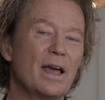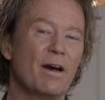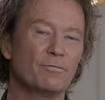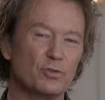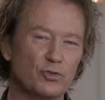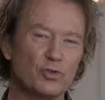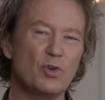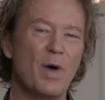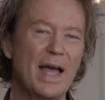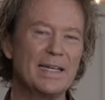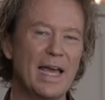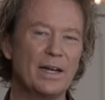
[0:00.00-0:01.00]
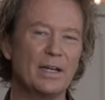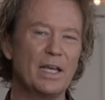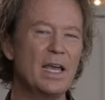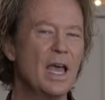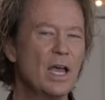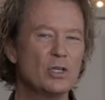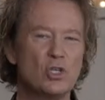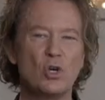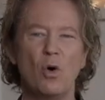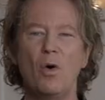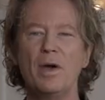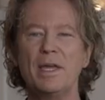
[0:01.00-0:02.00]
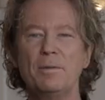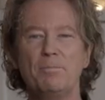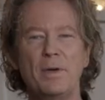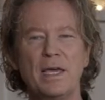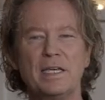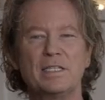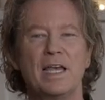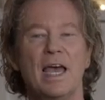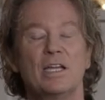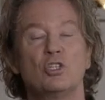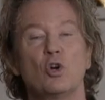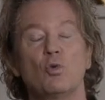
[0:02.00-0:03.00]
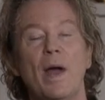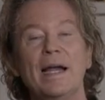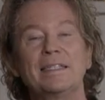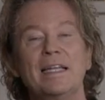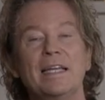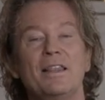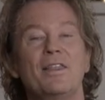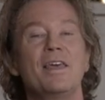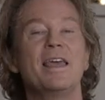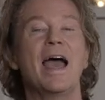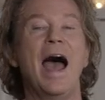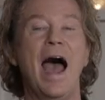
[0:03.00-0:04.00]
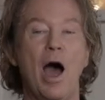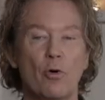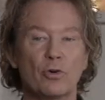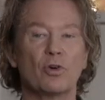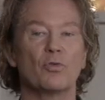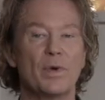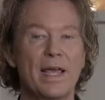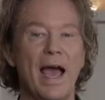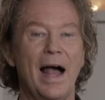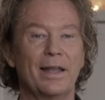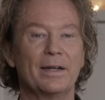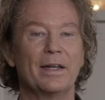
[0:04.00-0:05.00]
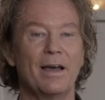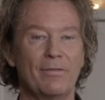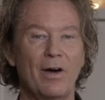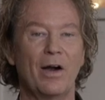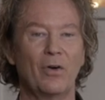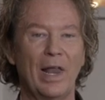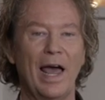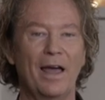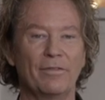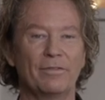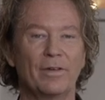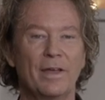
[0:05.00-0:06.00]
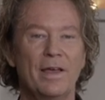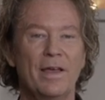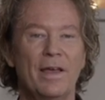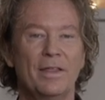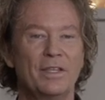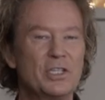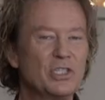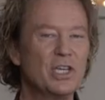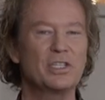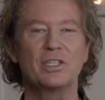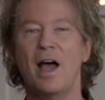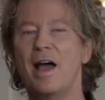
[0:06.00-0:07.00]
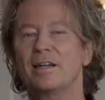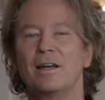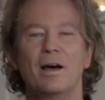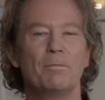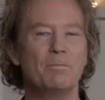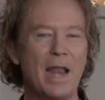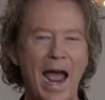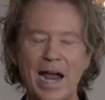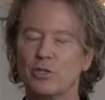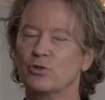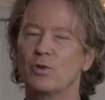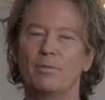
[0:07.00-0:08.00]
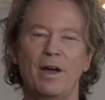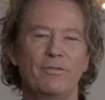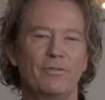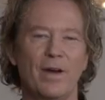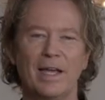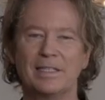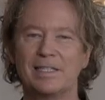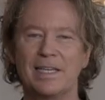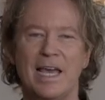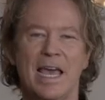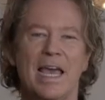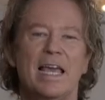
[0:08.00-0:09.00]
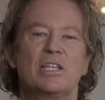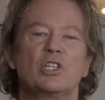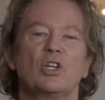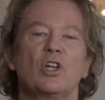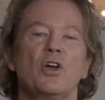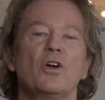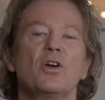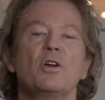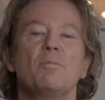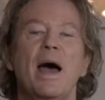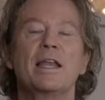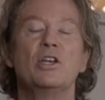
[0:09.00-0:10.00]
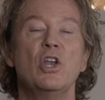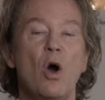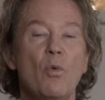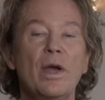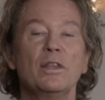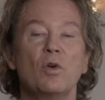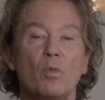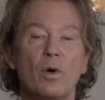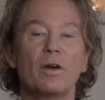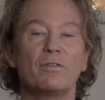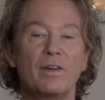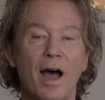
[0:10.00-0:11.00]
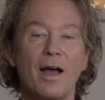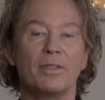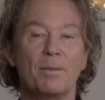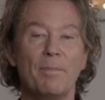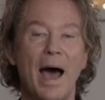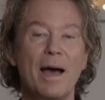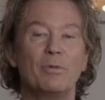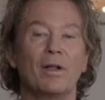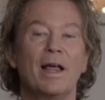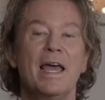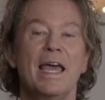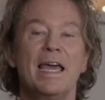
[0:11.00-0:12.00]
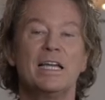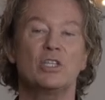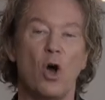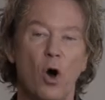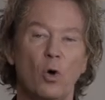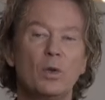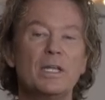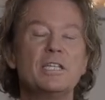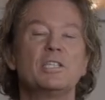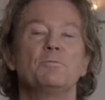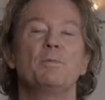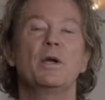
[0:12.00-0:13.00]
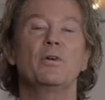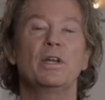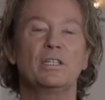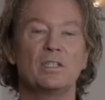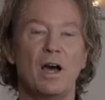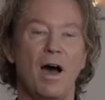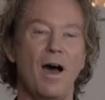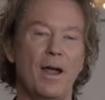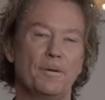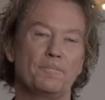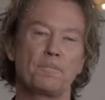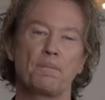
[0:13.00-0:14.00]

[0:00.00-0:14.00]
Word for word: of true identity, joy, and peace, directing the outer reality of our life. This does not come natural, my friends. It's learned by knowing the Word of God, the Bible. It's Holy Spirit taught.